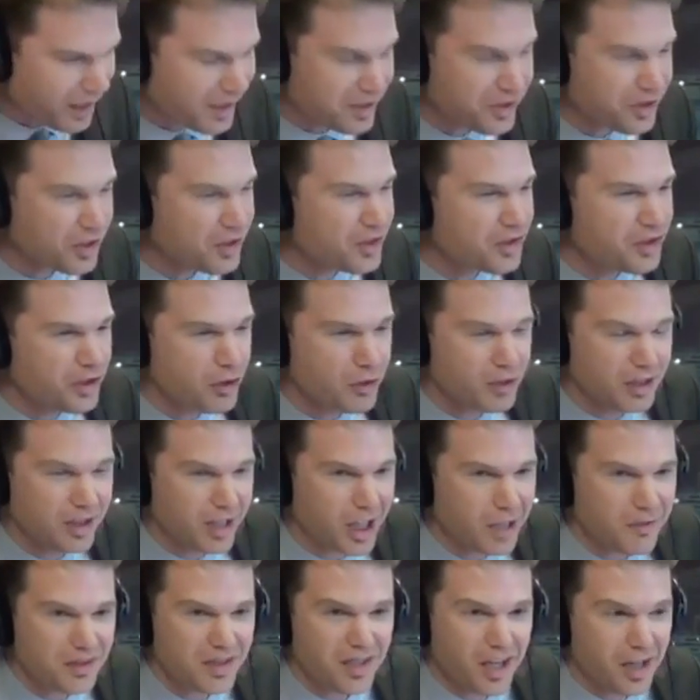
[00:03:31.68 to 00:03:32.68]
it's just student
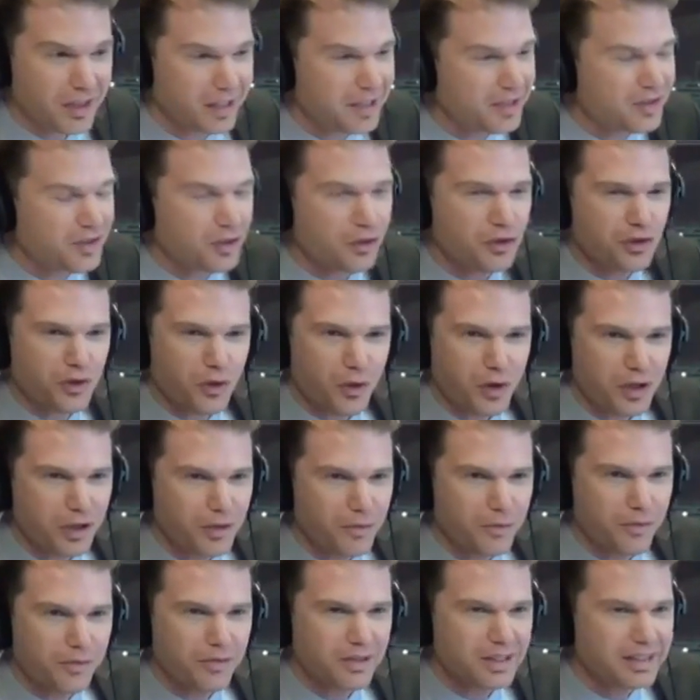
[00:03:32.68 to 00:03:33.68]
lifestyle. It's the joy
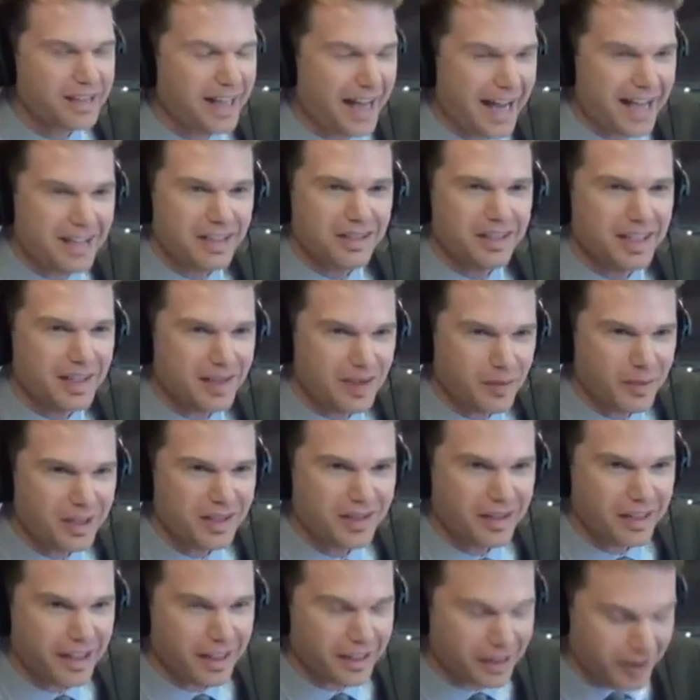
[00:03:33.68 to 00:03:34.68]
of hedonism,
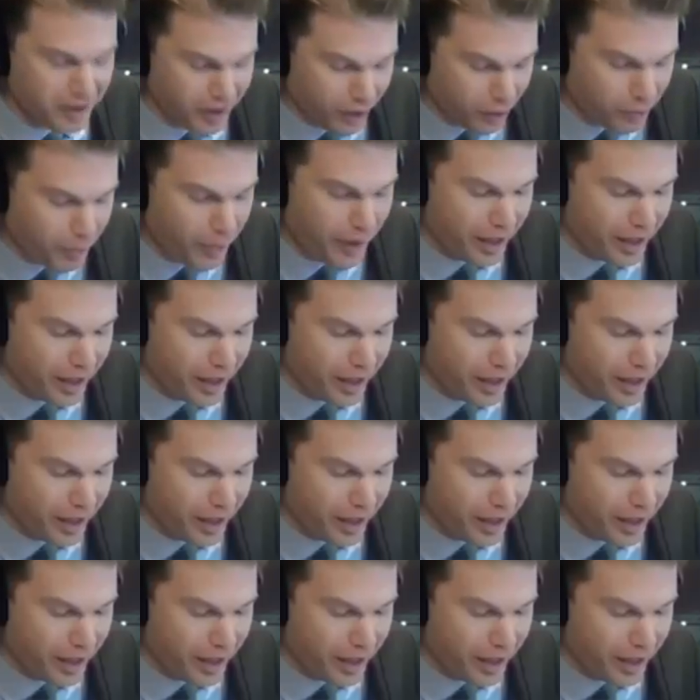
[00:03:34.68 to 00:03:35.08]
isn't it? You know,